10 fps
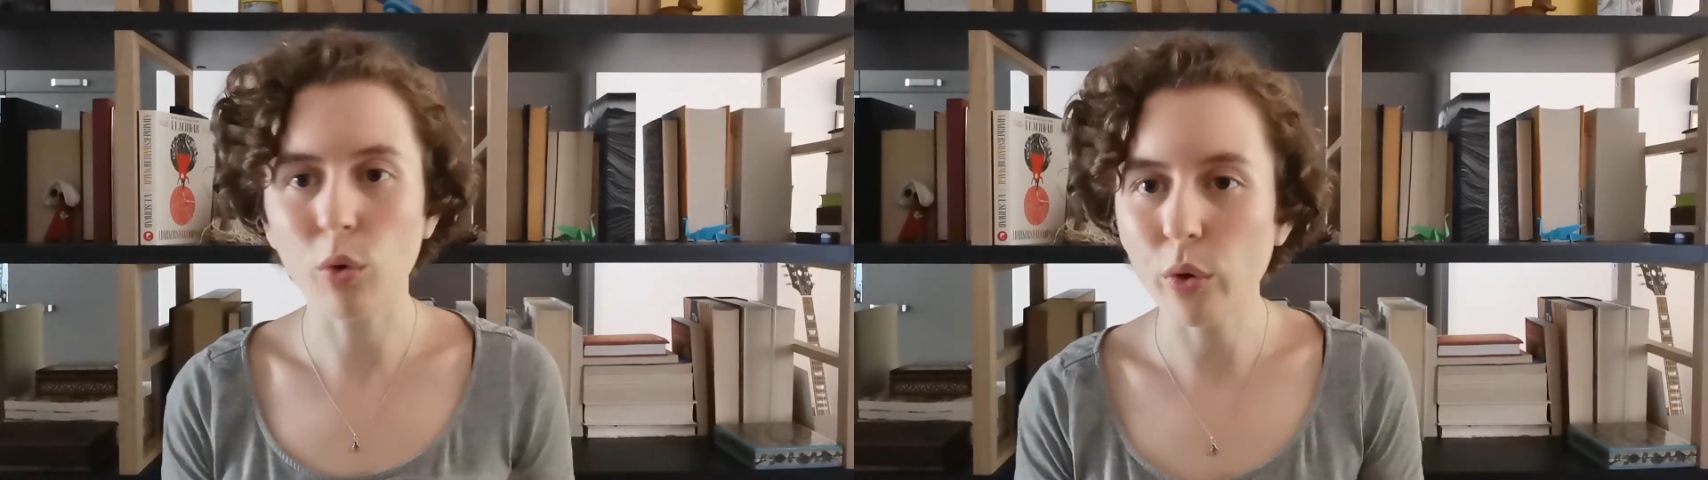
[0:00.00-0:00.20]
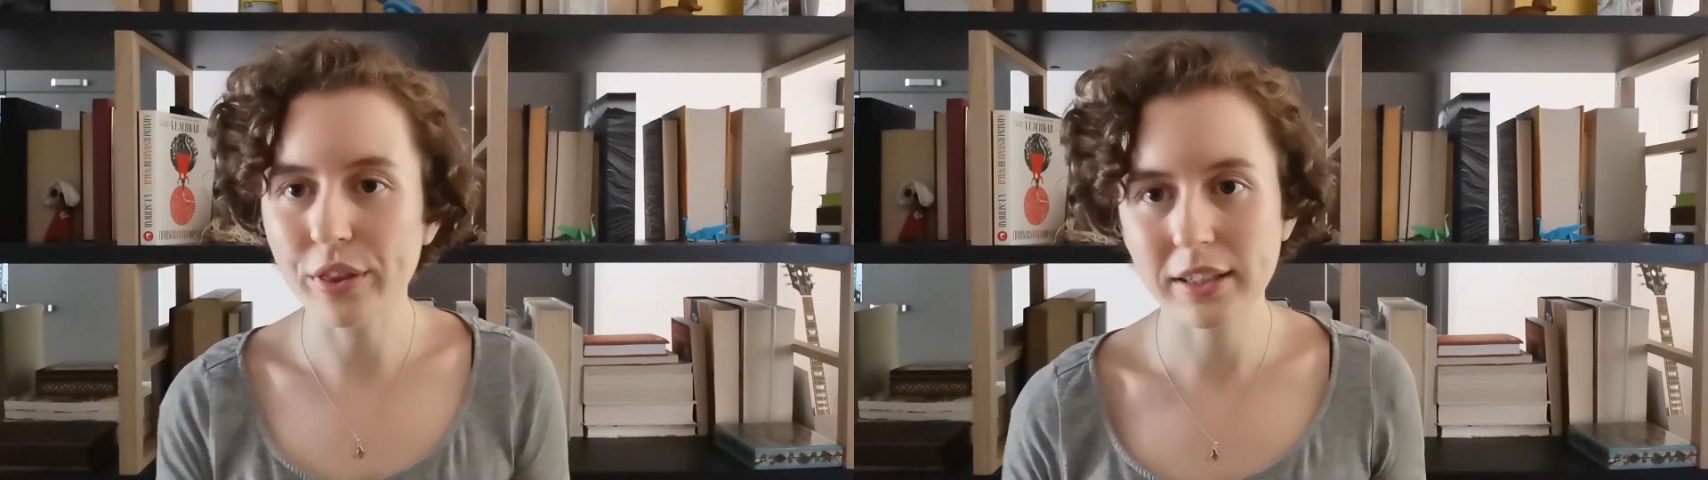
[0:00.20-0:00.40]

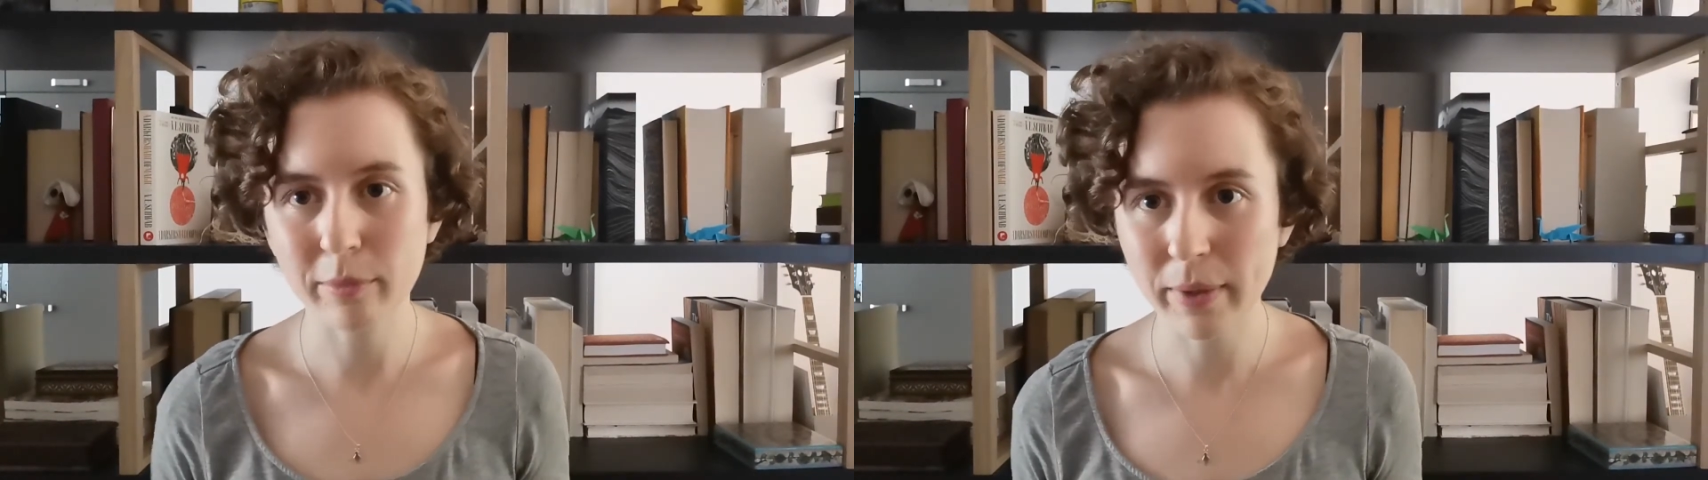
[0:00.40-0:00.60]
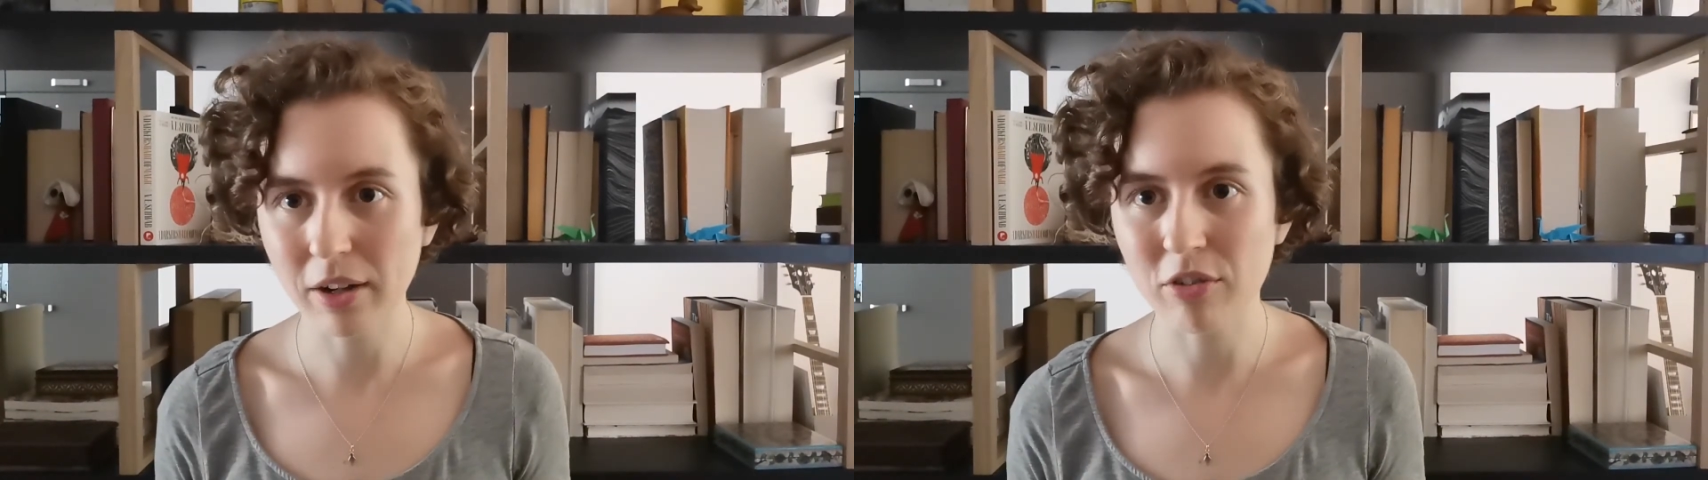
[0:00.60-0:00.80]
the whole
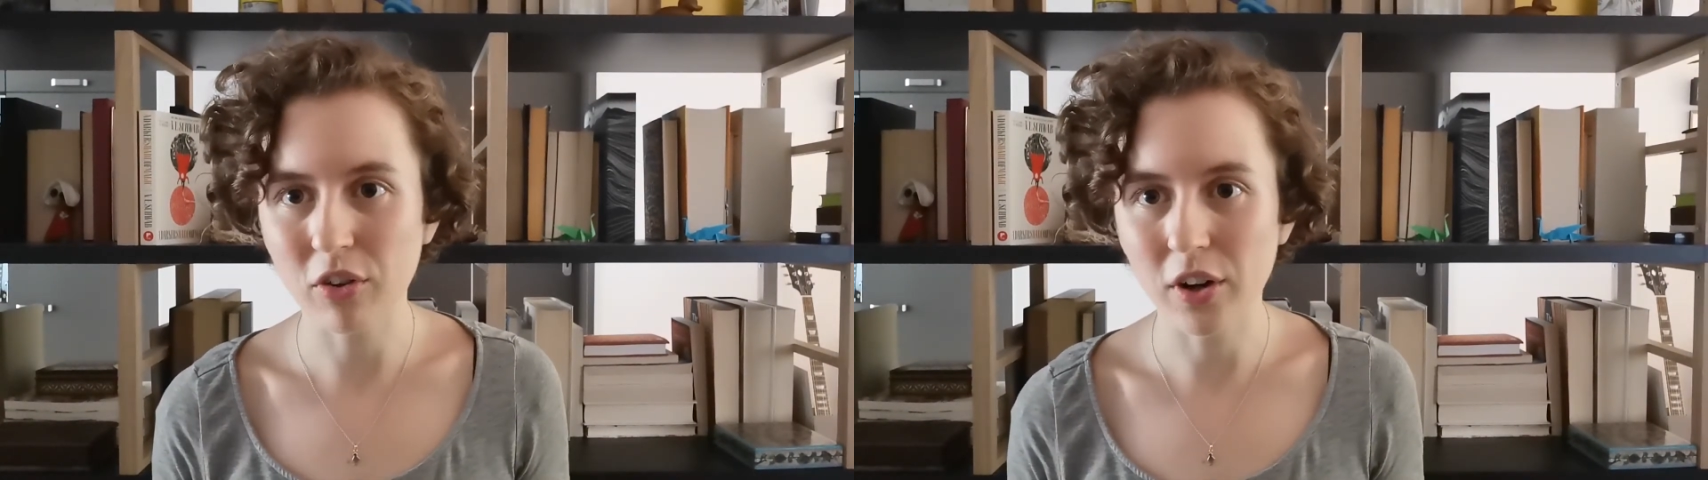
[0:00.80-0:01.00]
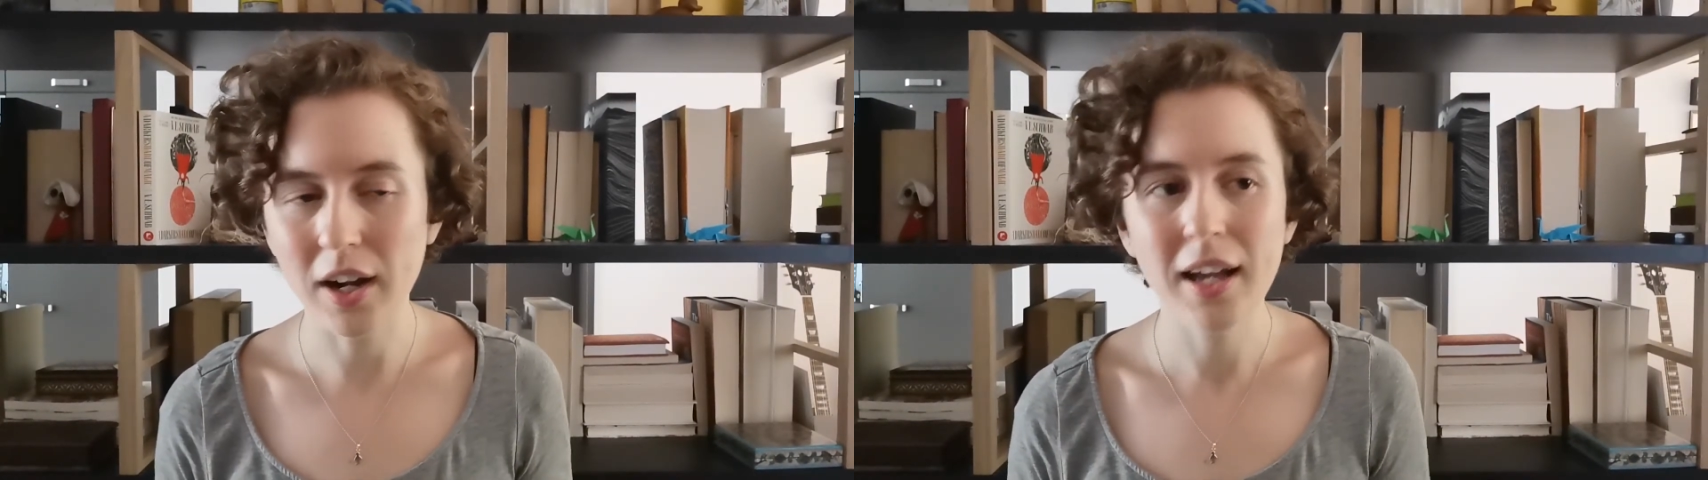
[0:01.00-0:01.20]
thing's a
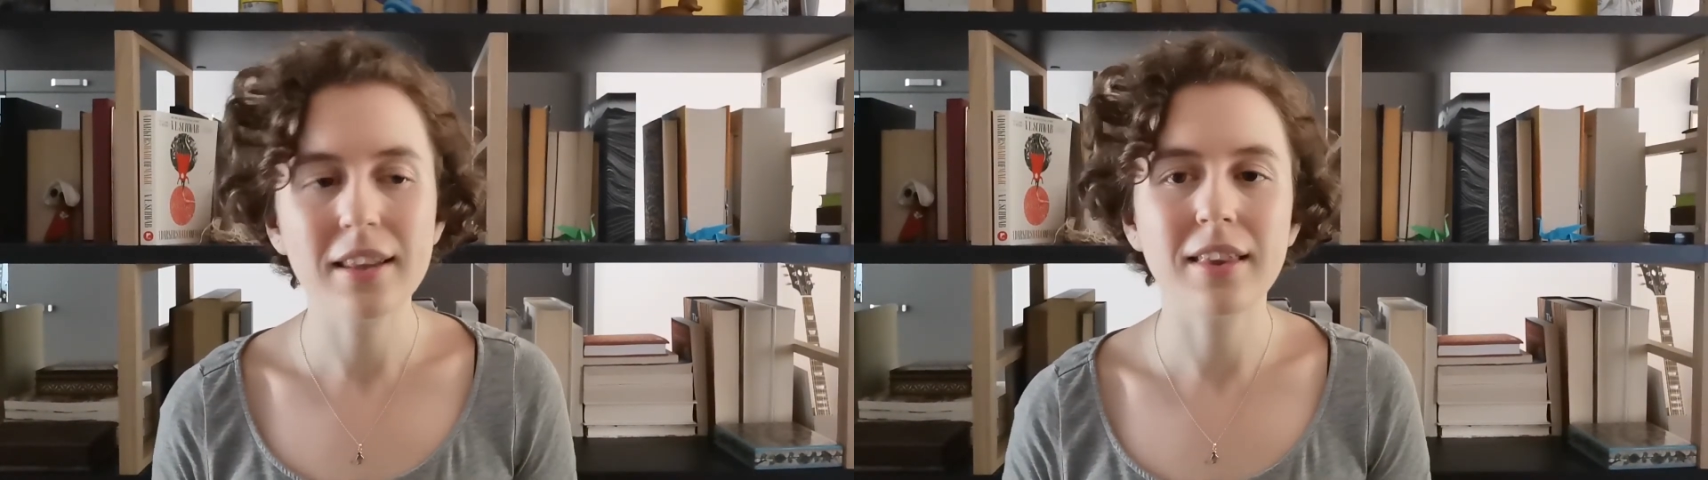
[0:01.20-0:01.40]
metaphor,